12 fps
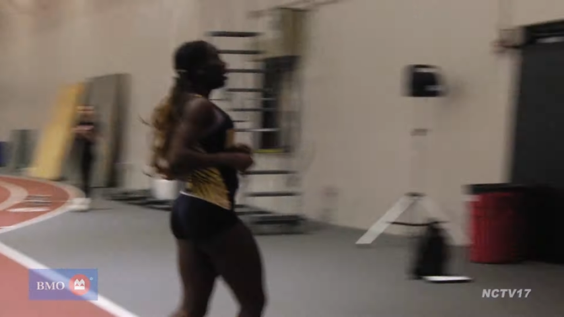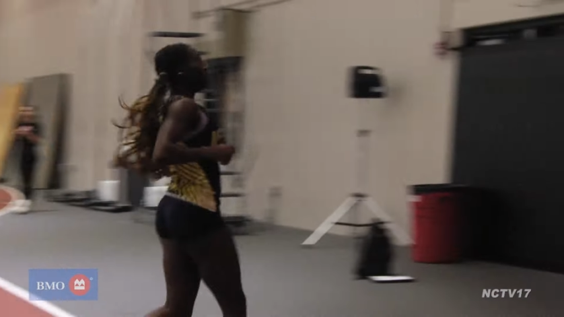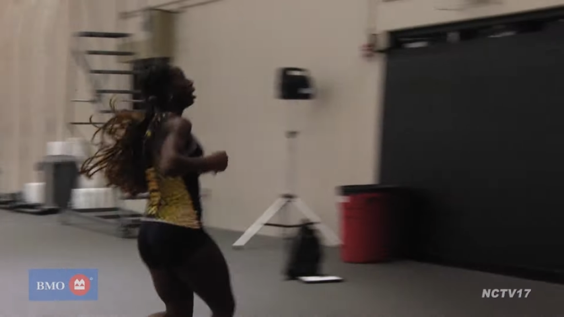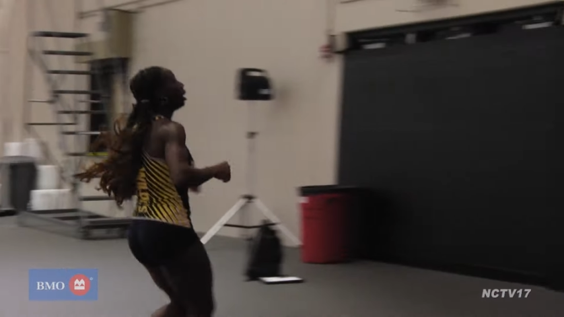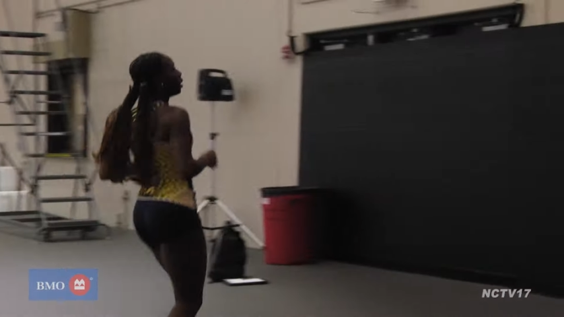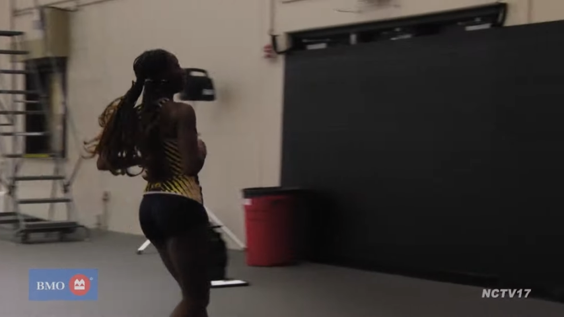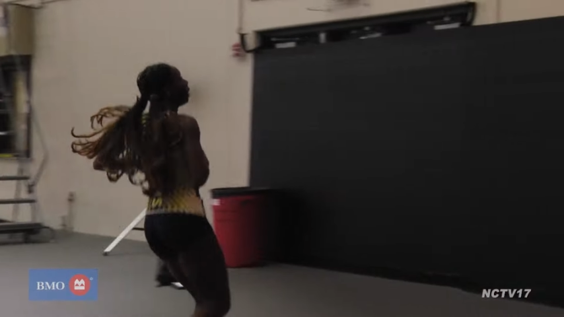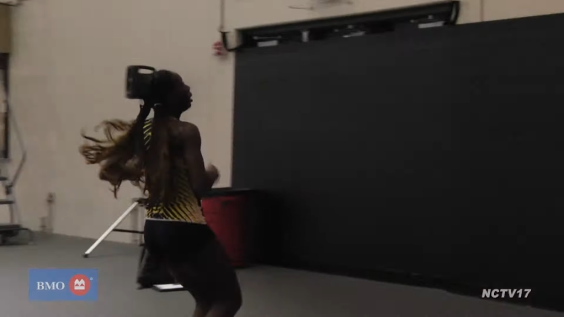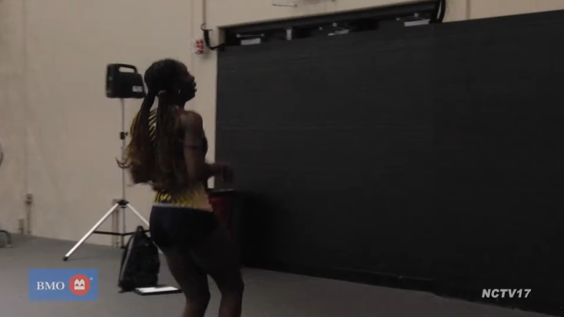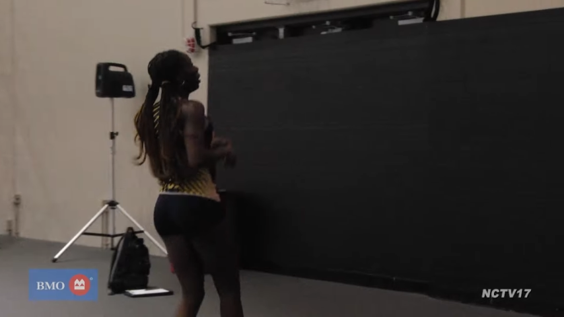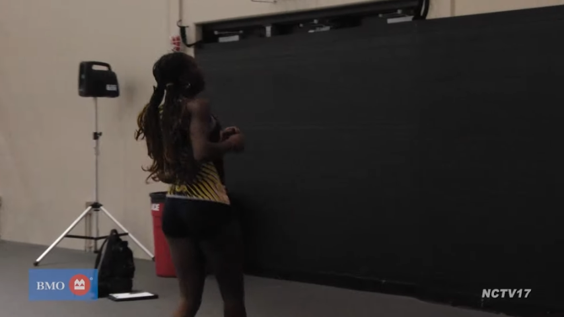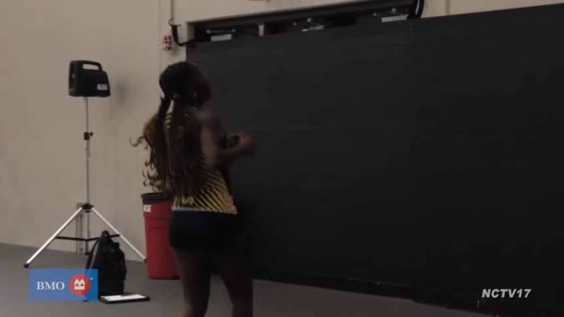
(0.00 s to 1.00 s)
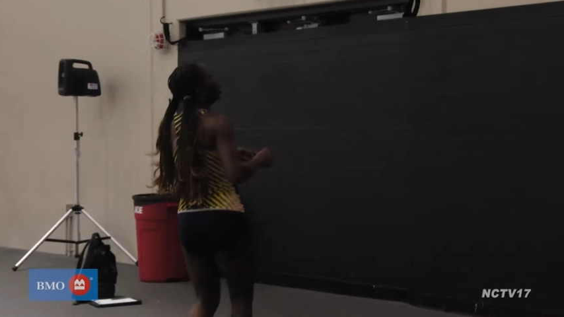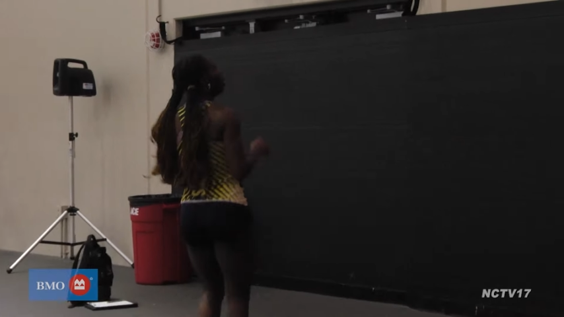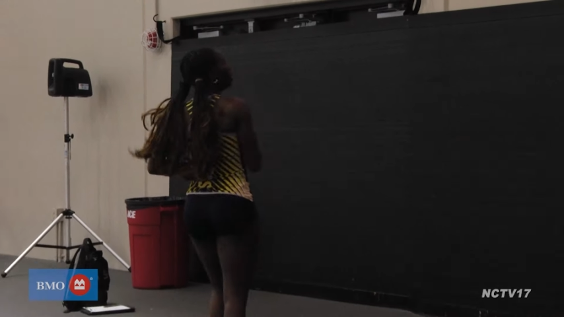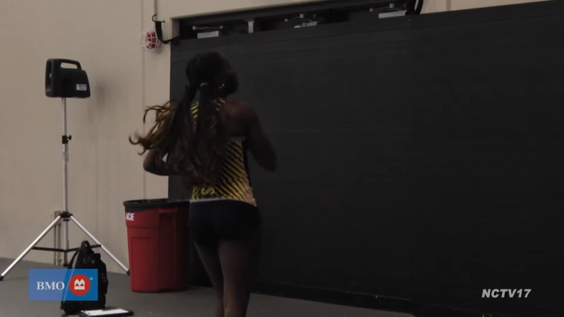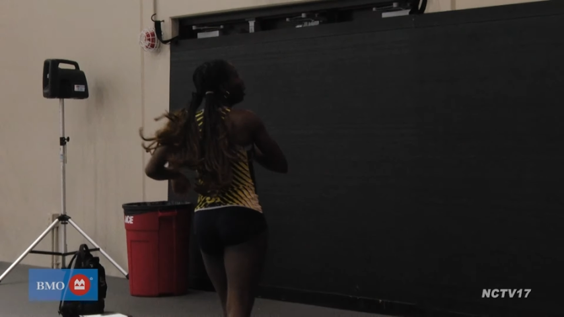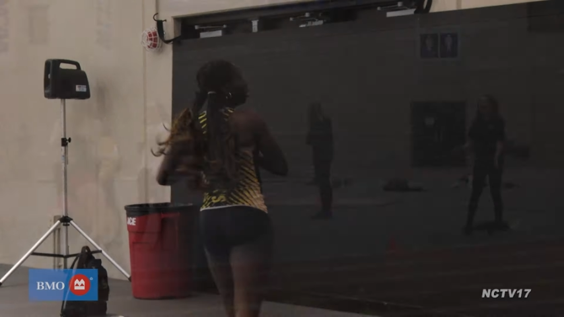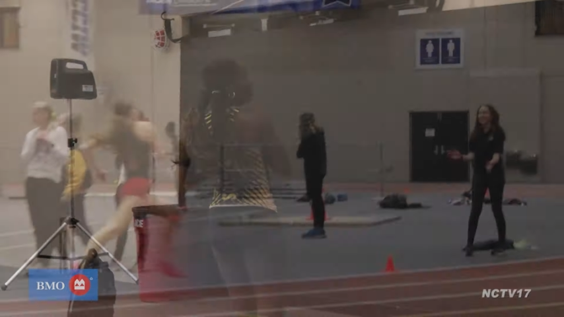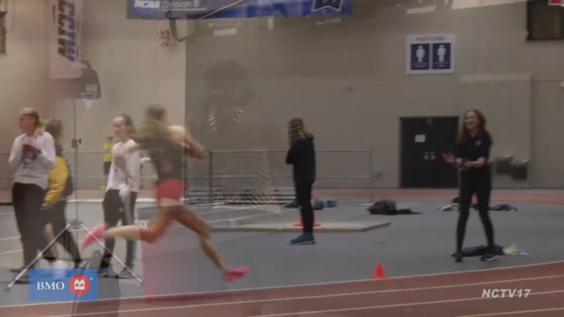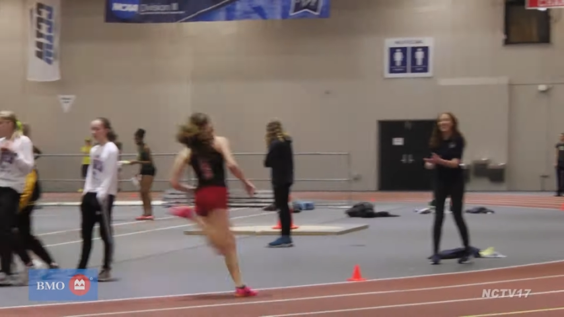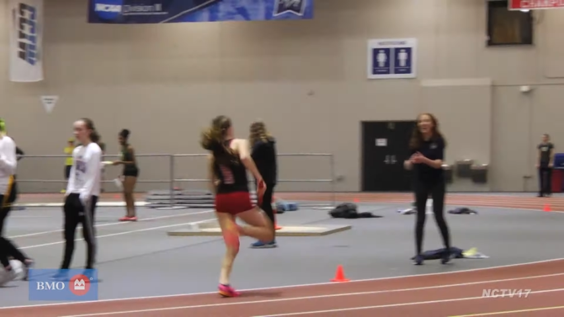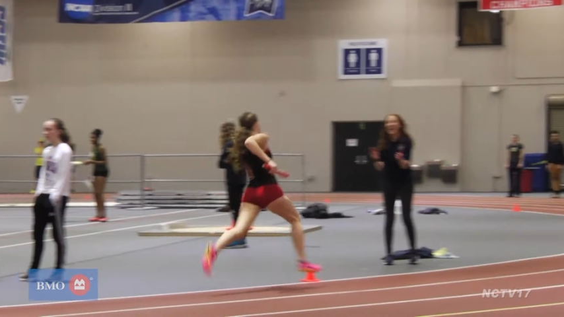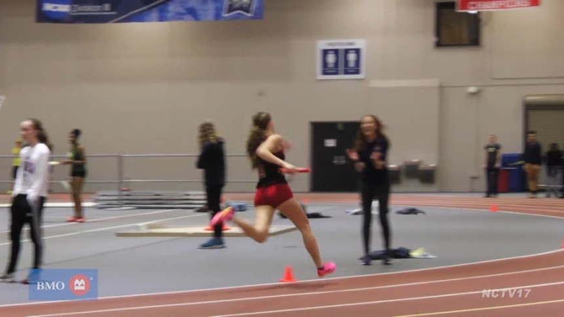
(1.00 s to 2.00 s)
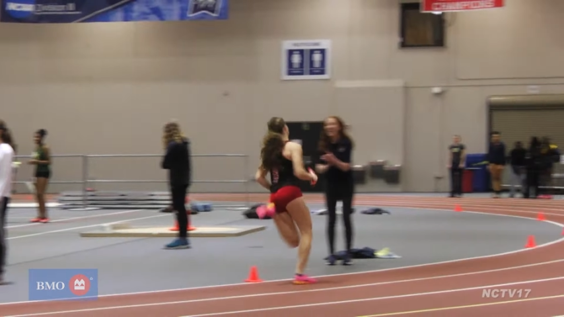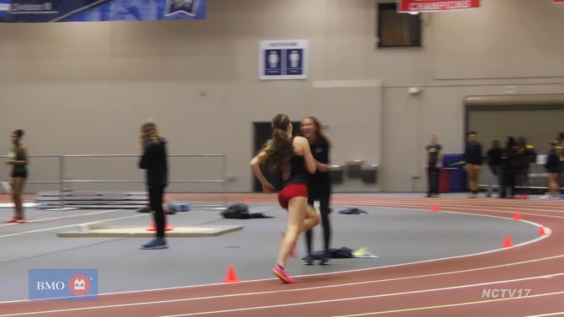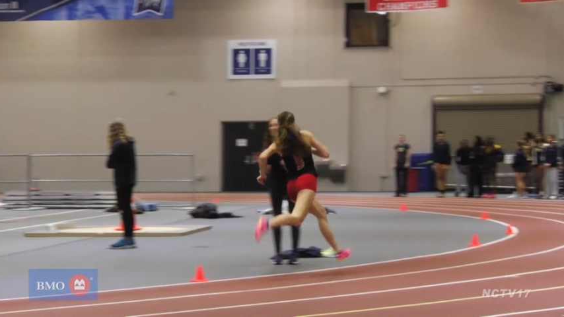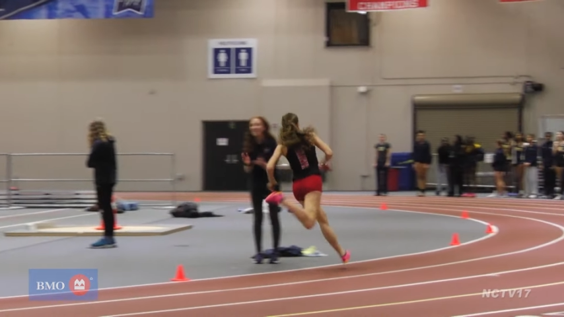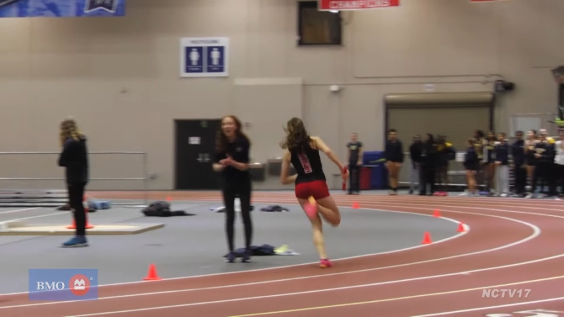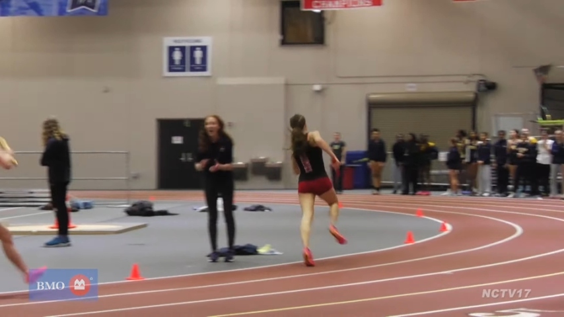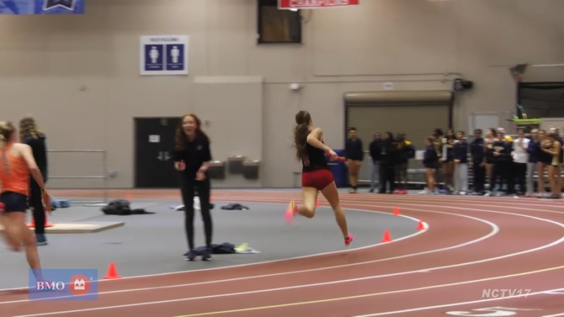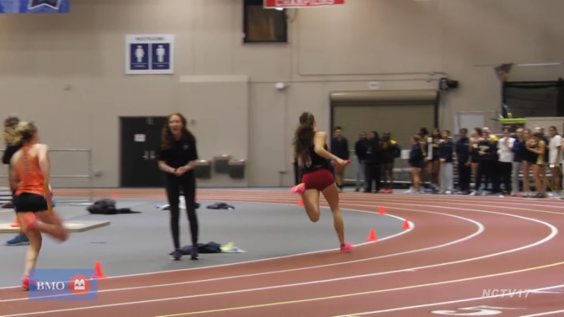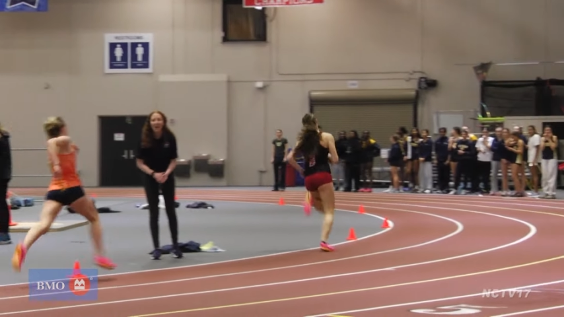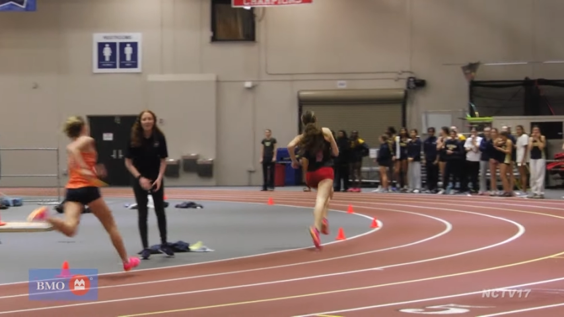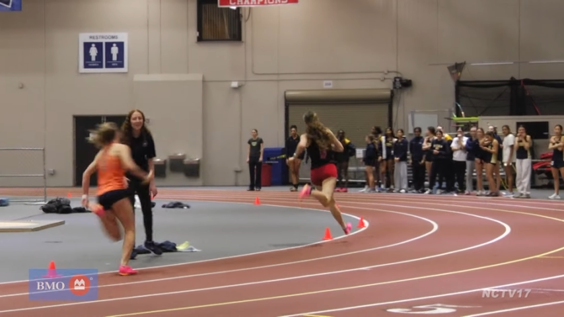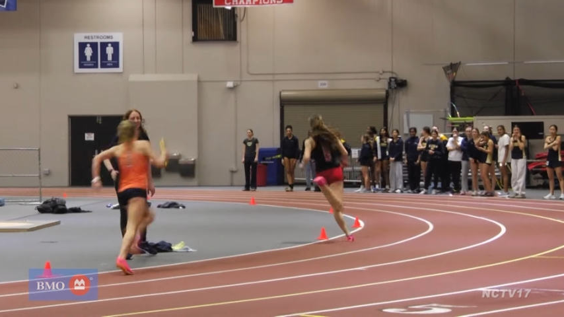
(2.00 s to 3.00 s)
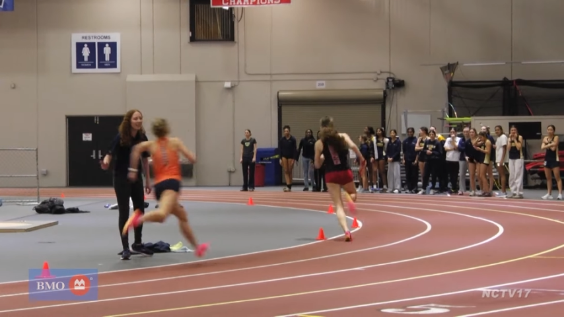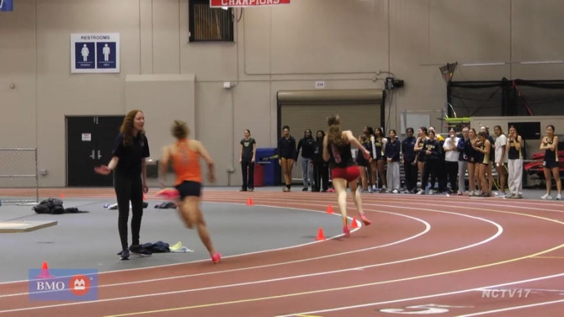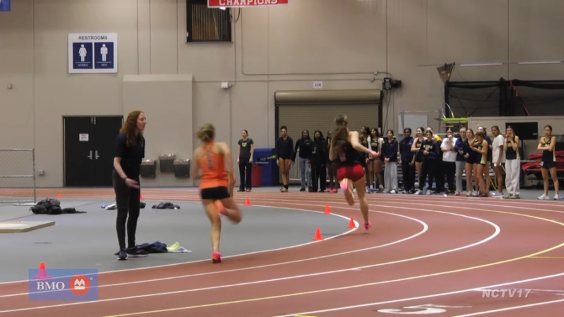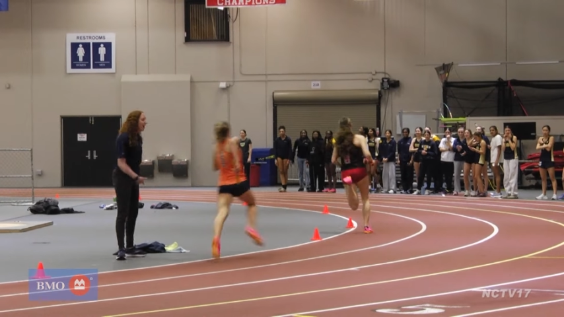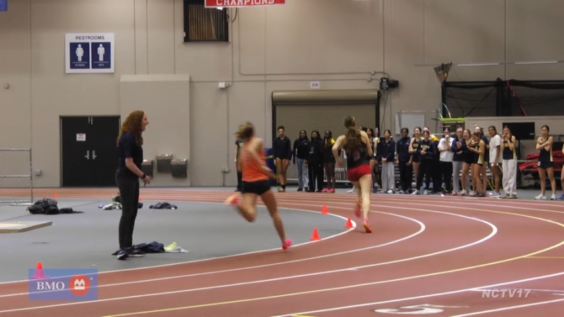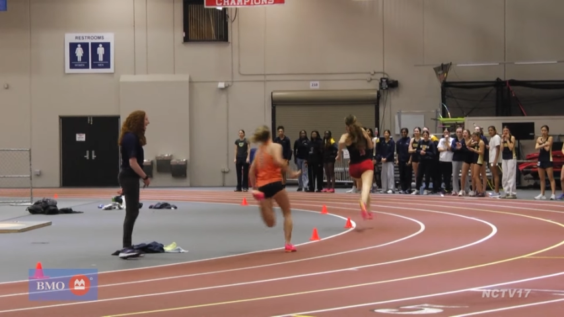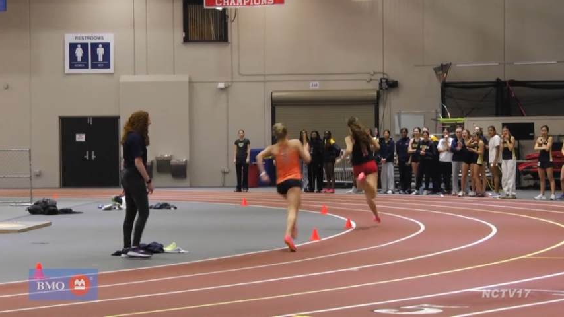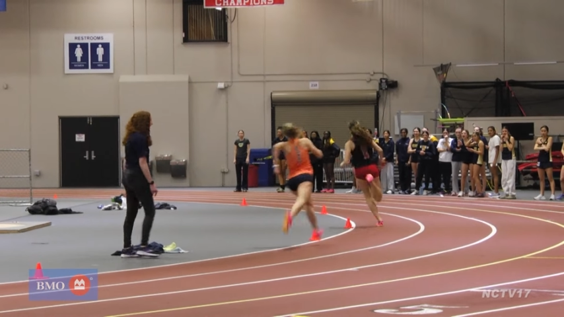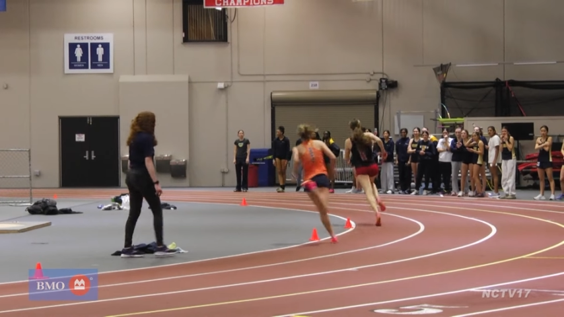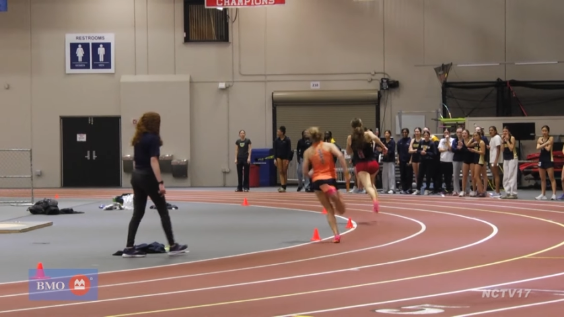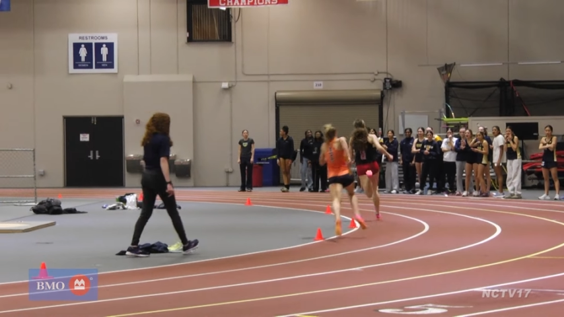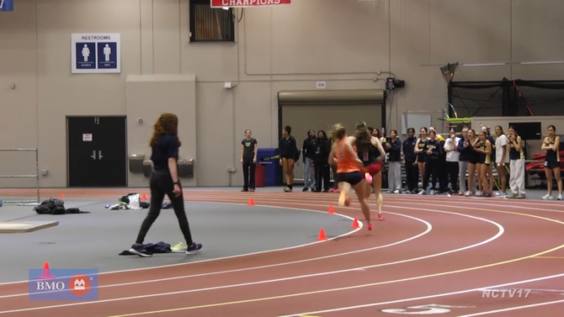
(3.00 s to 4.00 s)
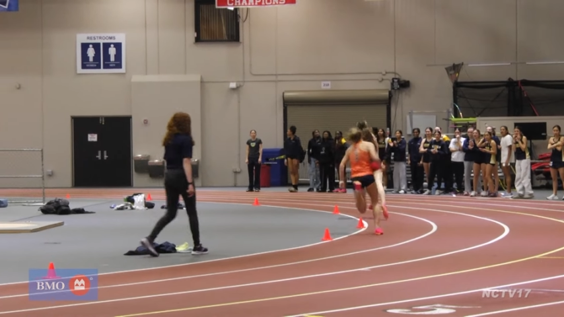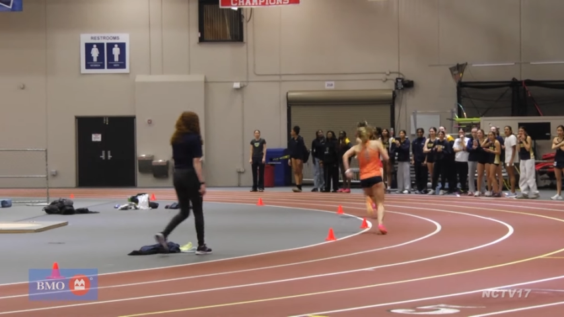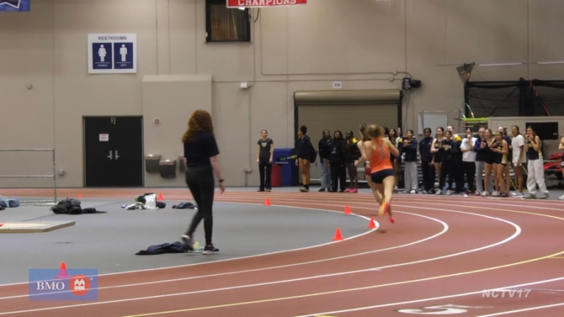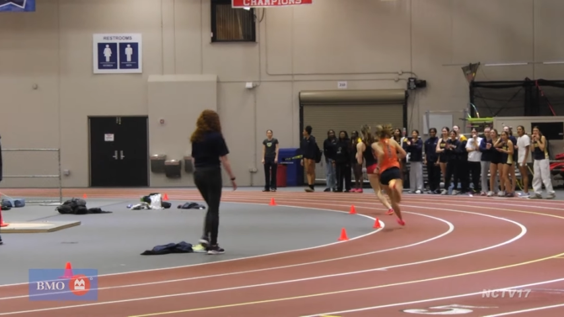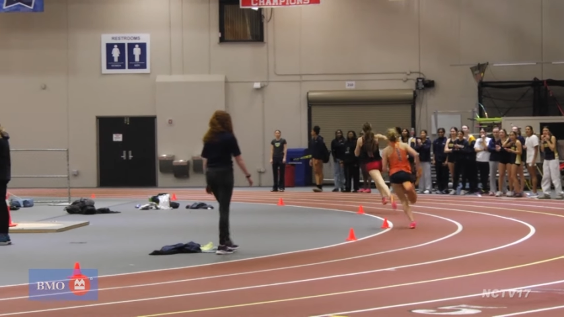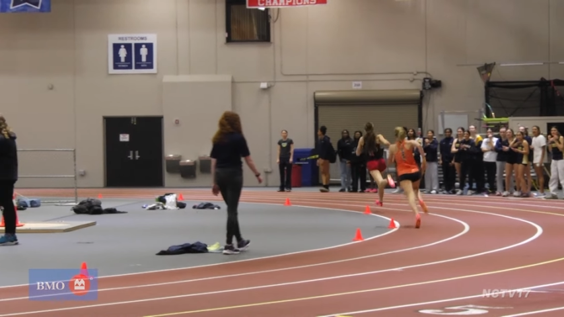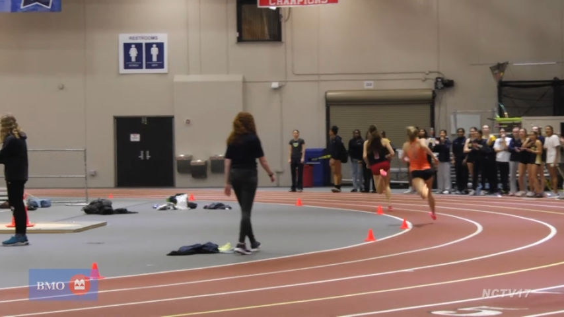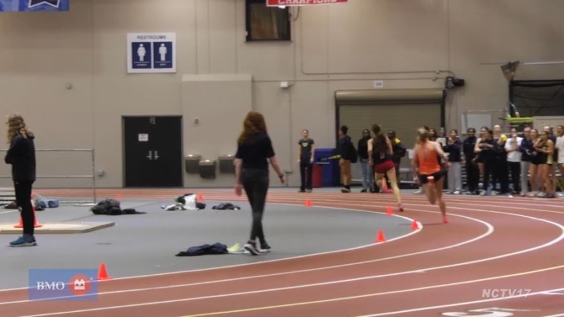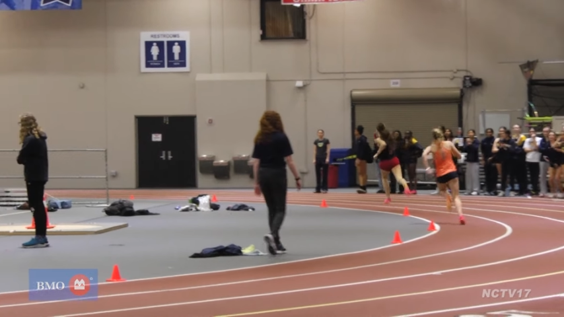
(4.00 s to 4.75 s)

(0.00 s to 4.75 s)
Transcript: (no speaker visible)